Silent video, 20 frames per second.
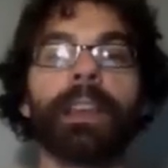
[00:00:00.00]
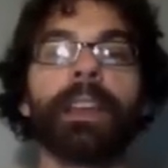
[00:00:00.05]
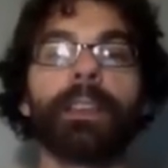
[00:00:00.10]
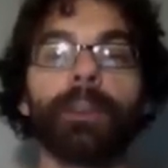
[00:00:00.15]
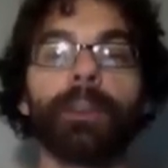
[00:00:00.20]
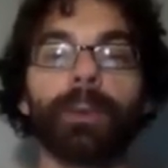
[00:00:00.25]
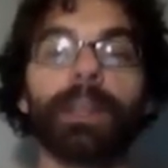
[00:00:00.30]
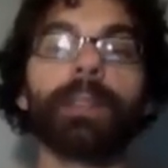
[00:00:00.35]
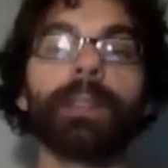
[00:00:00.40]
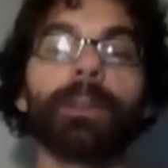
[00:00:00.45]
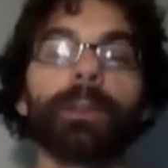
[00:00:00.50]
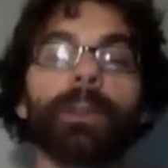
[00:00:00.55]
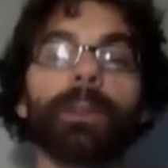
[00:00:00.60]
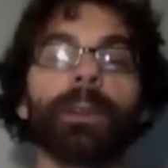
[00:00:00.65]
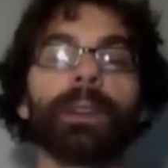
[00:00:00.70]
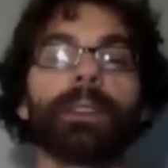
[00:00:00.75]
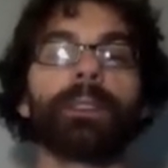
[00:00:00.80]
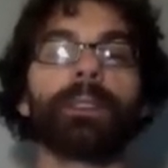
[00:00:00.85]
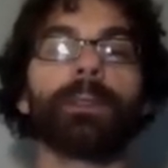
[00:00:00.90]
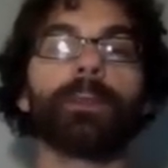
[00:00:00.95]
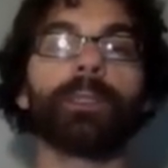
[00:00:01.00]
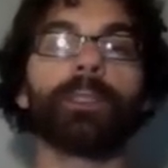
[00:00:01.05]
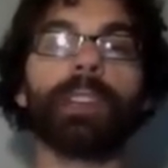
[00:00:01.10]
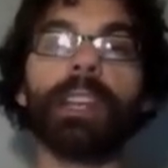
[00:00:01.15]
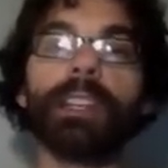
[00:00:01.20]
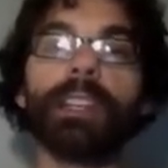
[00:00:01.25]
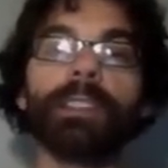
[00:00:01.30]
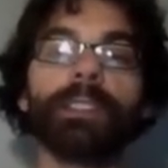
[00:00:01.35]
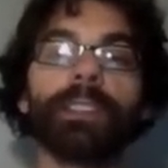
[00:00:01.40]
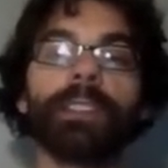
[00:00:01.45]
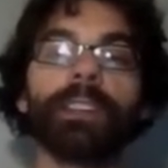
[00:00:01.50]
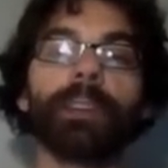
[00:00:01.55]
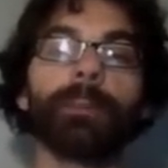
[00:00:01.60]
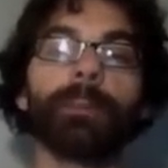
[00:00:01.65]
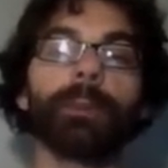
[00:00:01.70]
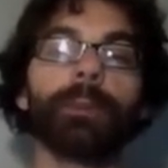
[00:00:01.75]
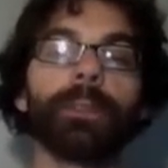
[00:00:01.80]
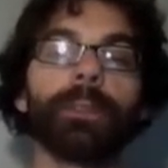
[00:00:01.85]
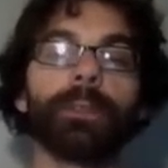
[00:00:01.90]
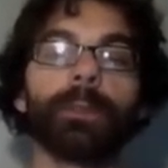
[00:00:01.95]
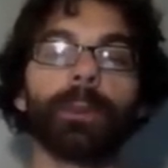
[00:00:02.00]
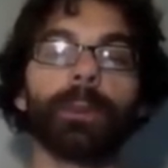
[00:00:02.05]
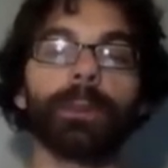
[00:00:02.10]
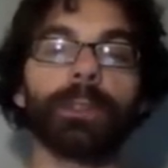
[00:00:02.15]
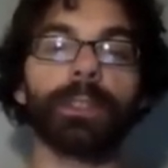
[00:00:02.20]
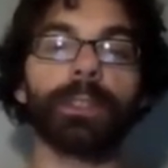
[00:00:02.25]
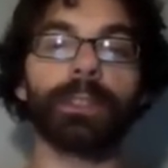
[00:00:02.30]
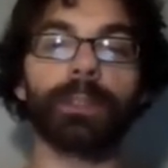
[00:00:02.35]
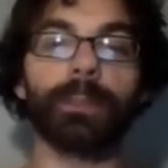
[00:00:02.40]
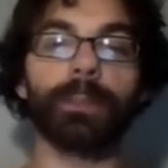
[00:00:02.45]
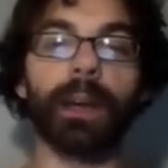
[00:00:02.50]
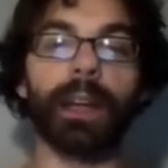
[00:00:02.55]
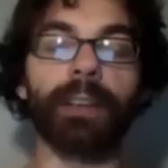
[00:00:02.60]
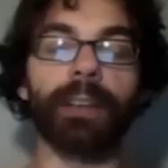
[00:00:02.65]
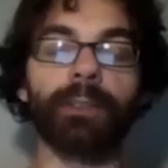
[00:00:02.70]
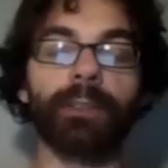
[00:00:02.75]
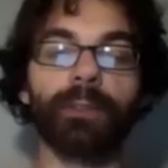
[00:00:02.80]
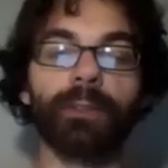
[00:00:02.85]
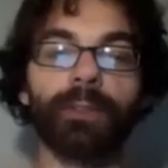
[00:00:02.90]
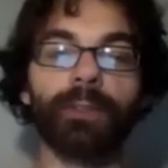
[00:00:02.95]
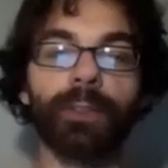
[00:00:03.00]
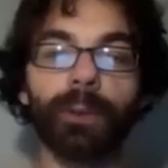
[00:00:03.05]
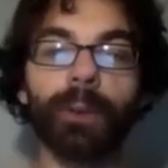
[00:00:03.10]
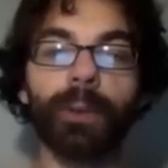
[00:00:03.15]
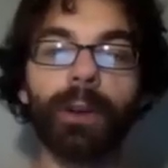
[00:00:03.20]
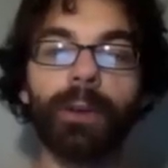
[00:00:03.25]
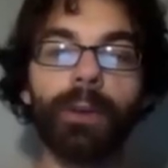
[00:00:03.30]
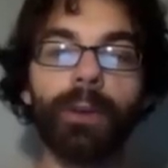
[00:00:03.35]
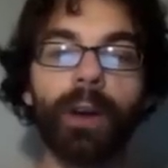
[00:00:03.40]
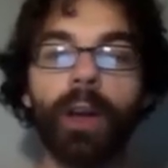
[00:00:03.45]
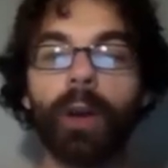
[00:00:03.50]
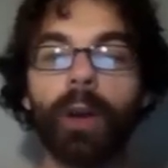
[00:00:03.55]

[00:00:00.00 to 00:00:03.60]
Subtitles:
you're either going to change the number of inversions by 0,